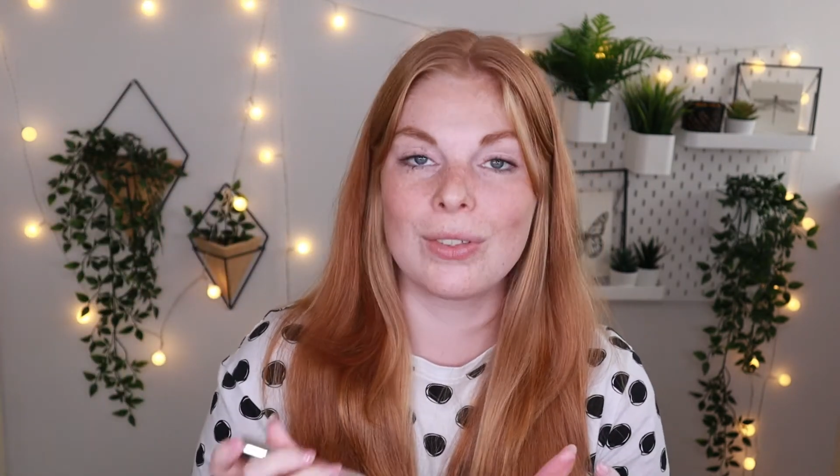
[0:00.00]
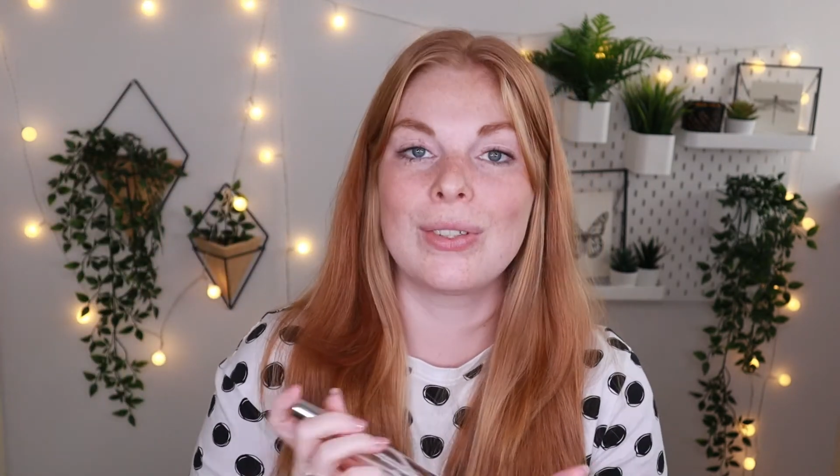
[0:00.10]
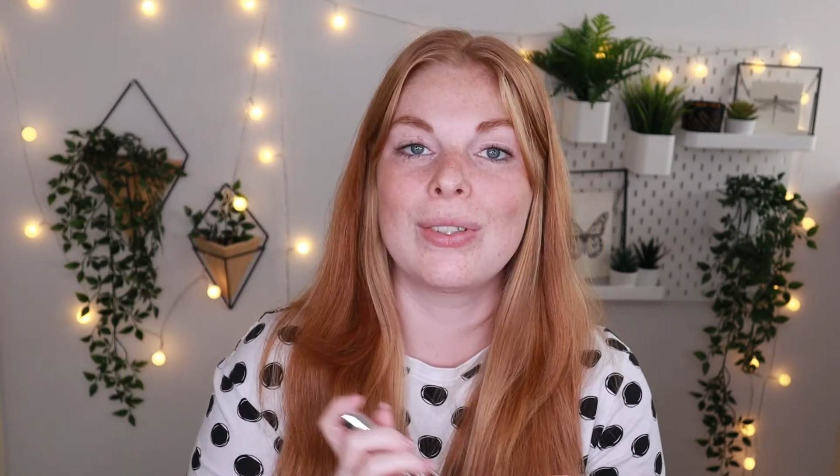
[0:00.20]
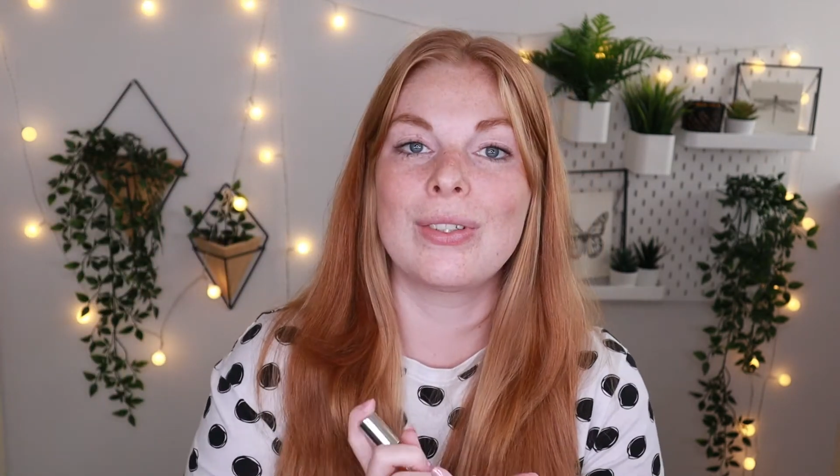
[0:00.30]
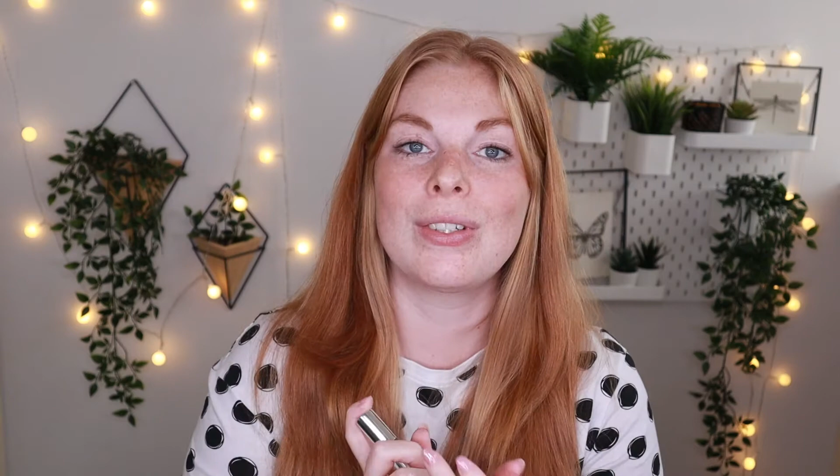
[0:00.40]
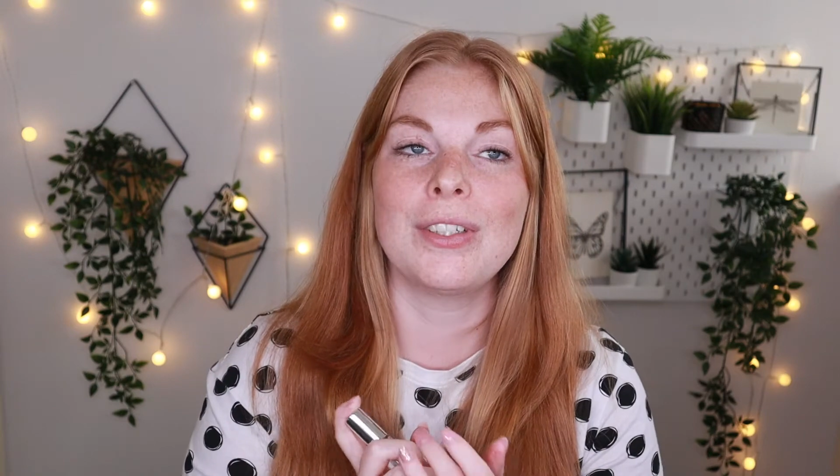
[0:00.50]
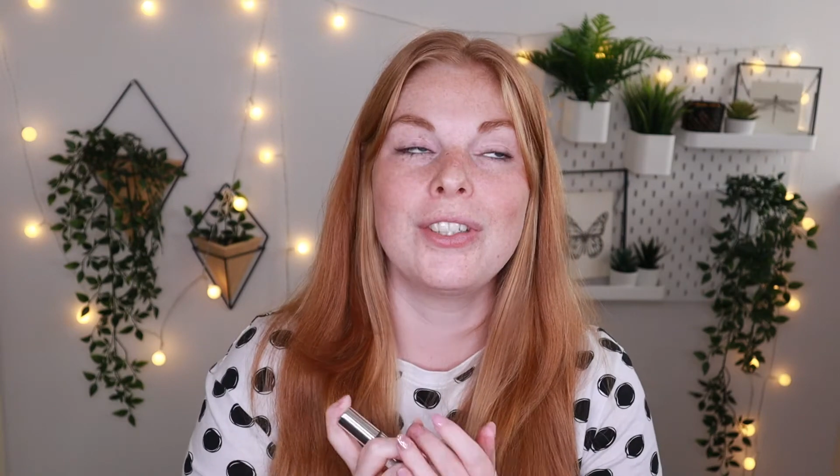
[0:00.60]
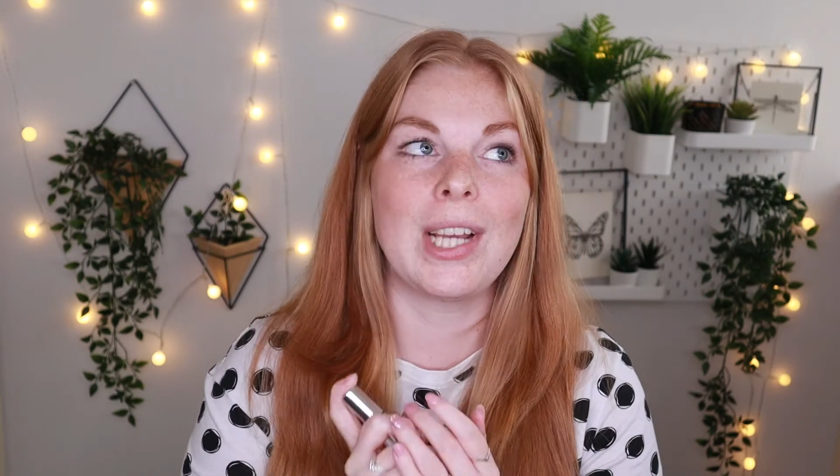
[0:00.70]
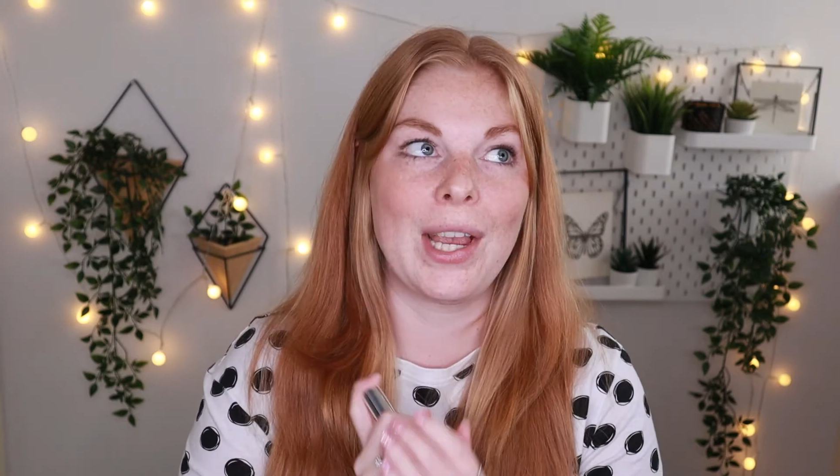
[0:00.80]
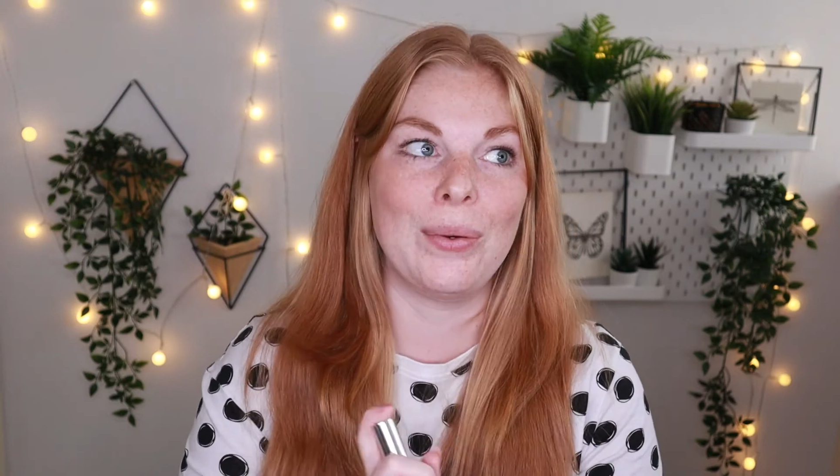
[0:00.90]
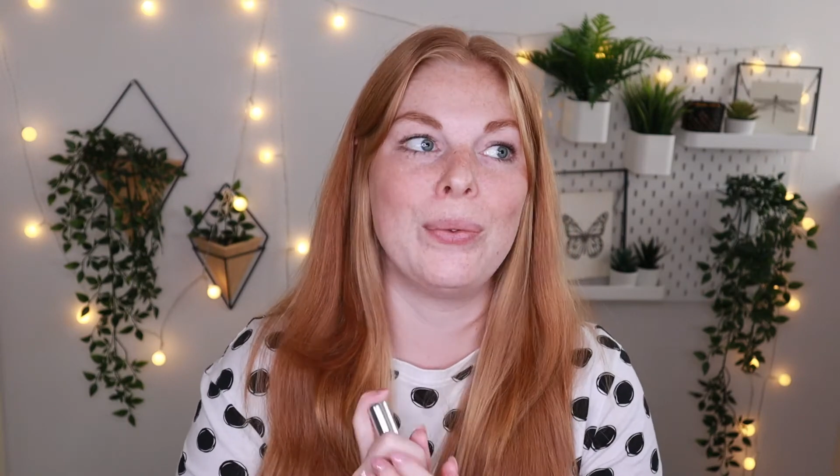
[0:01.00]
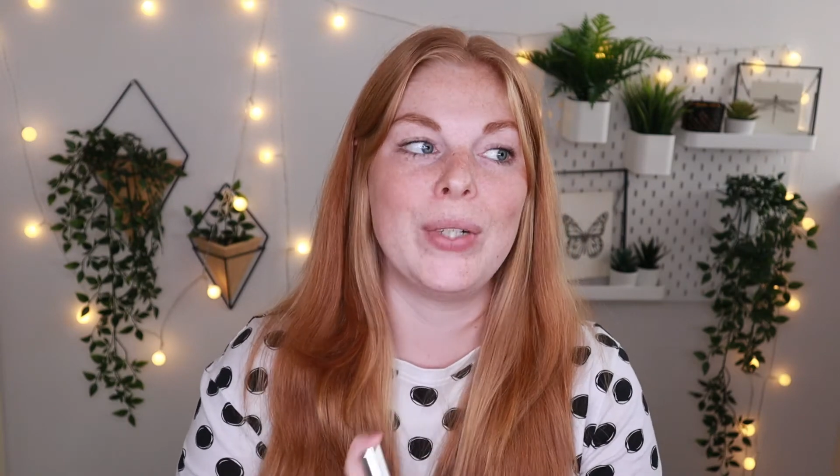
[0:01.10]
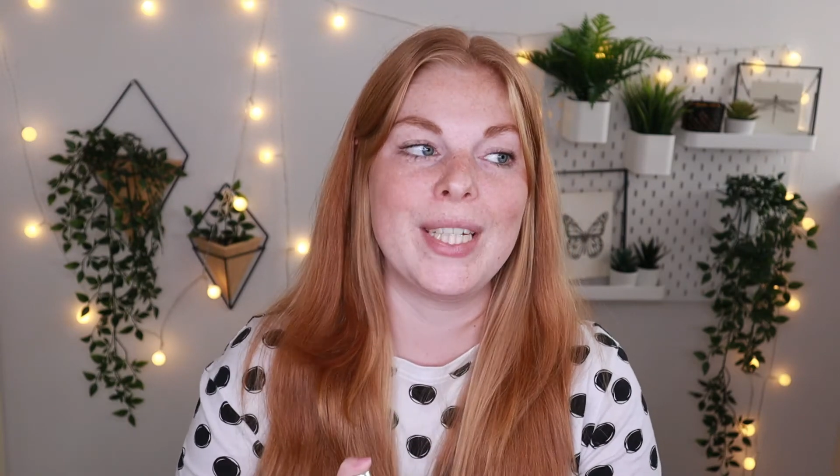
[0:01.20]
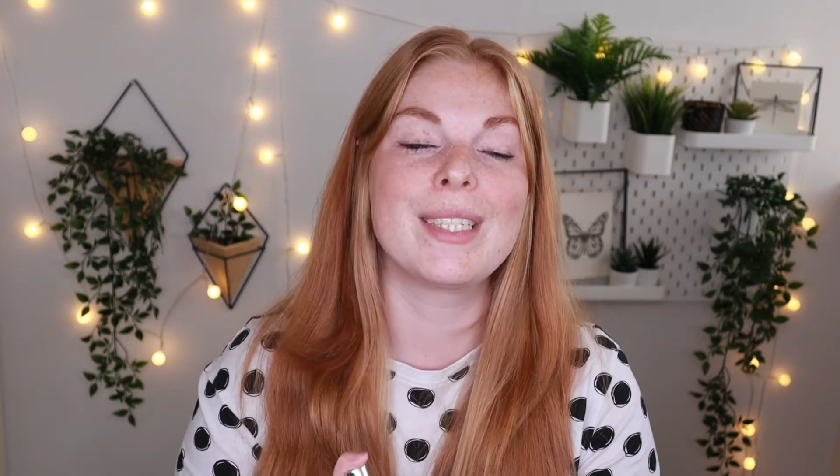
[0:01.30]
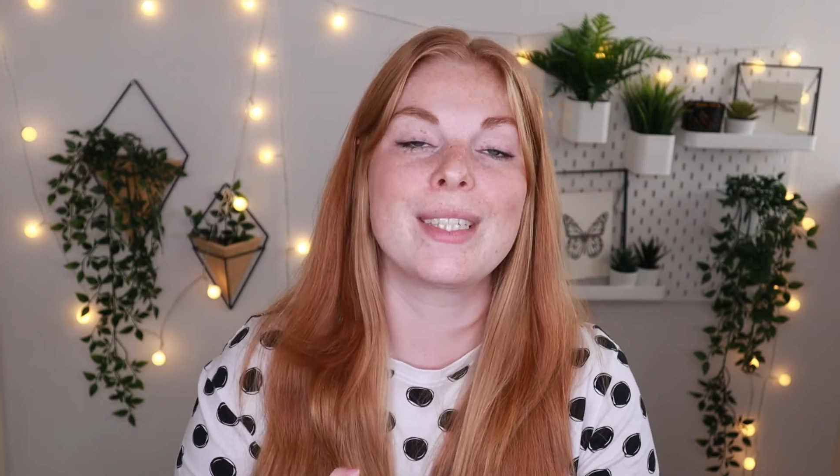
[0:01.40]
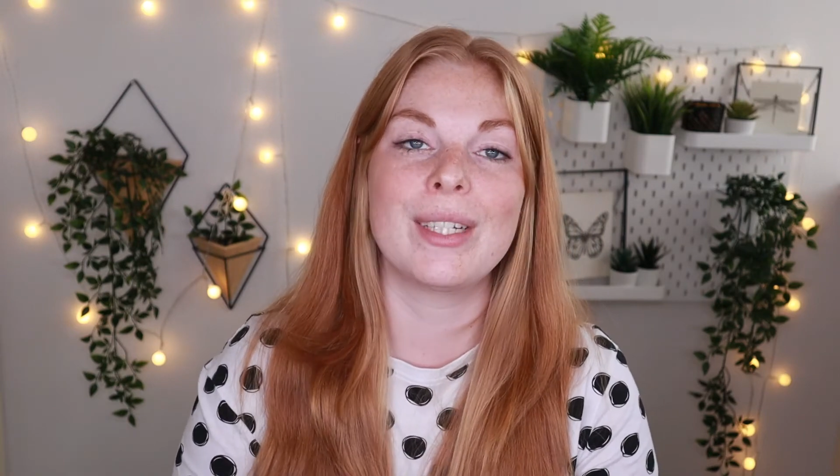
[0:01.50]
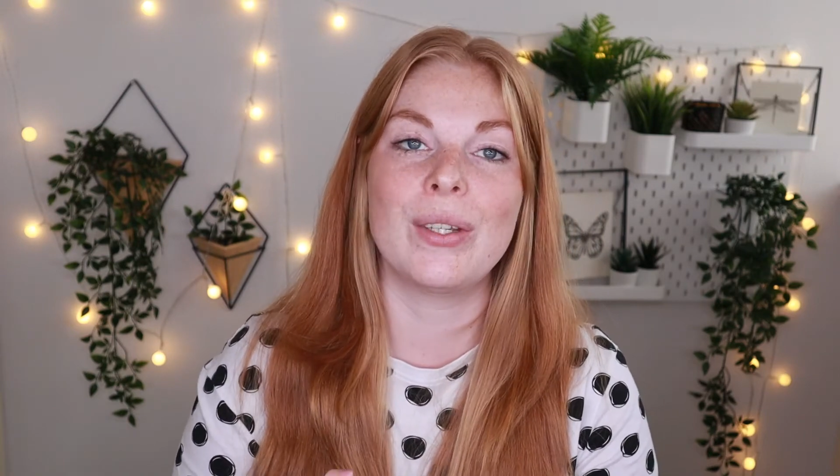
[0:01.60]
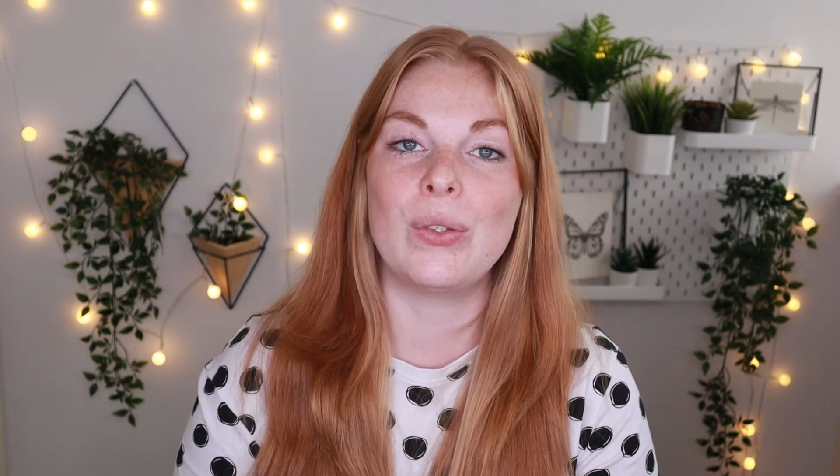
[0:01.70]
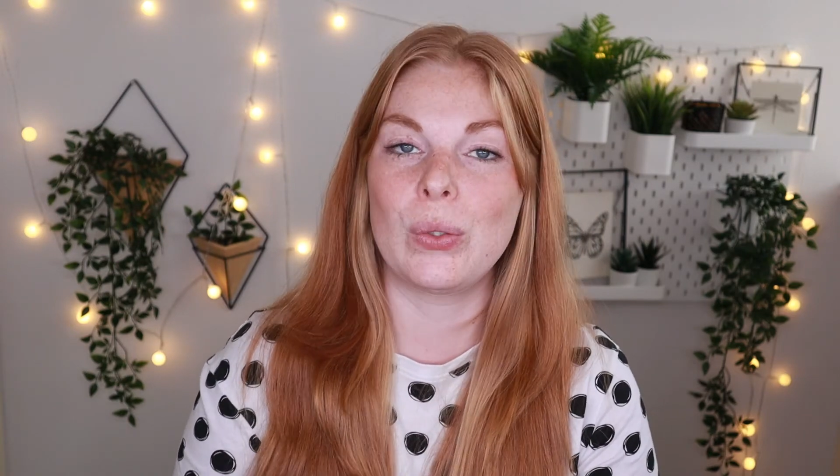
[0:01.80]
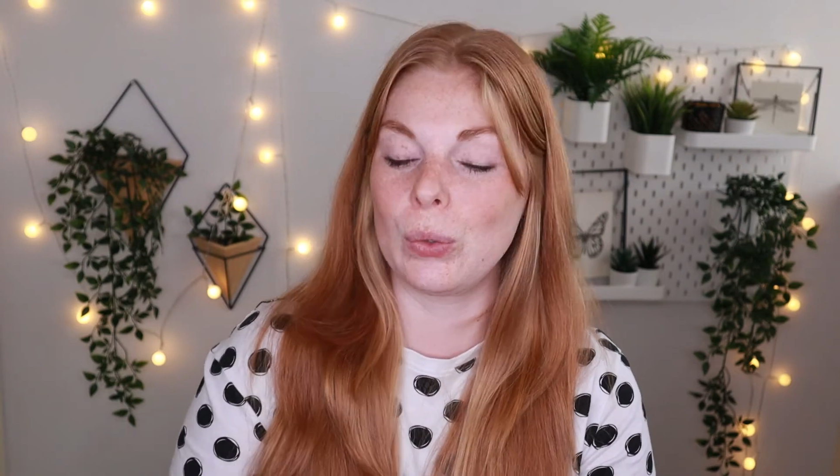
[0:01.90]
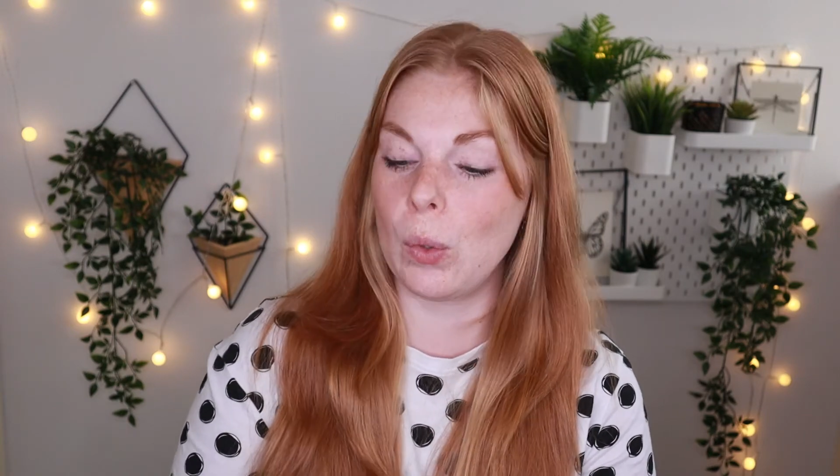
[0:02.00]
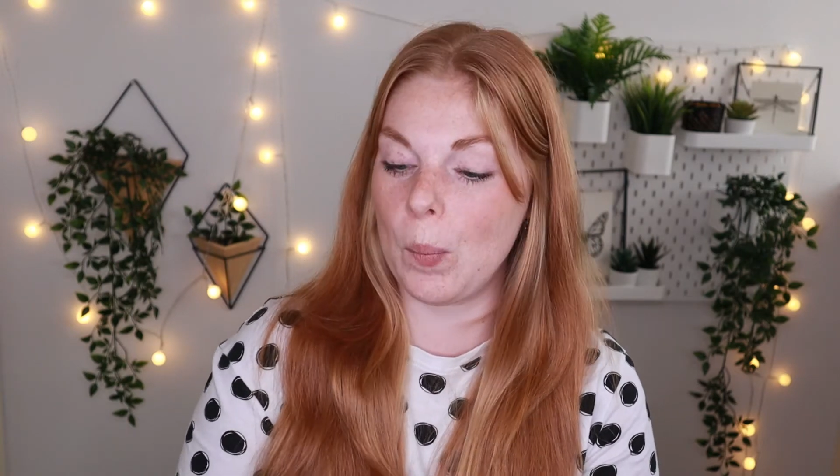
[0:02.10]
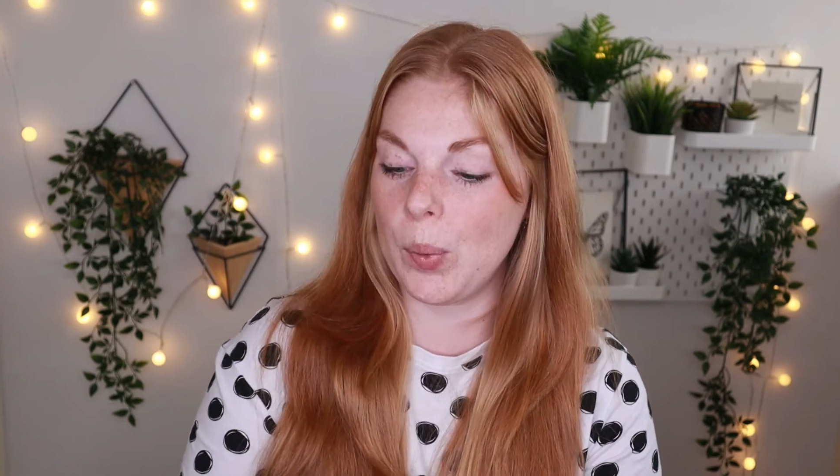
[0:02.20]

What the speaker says: such a risk to